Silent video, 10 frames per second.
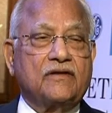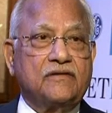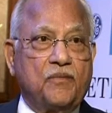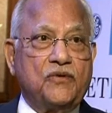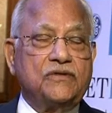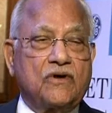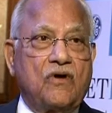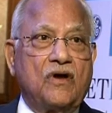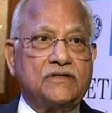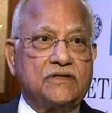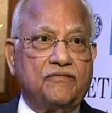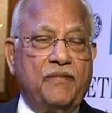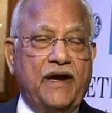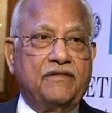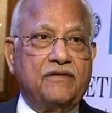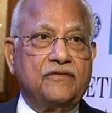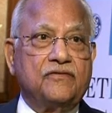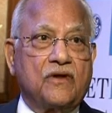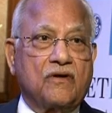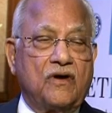Suppose the cost of
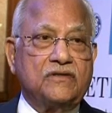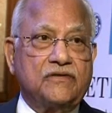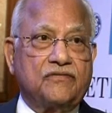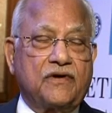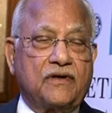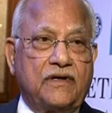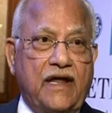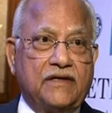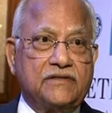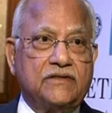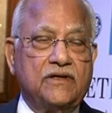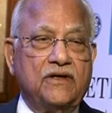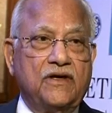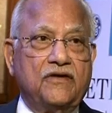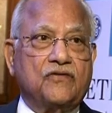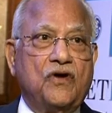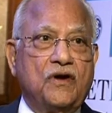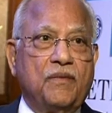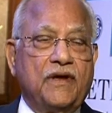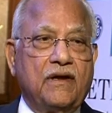medicines or cost of tests is
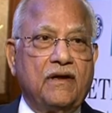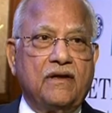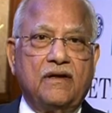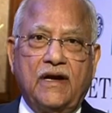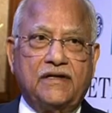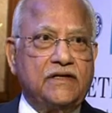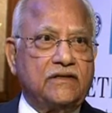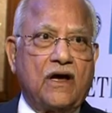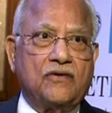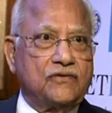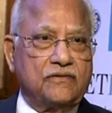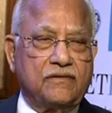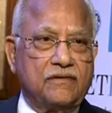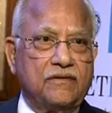going to be, let's say, 1,000,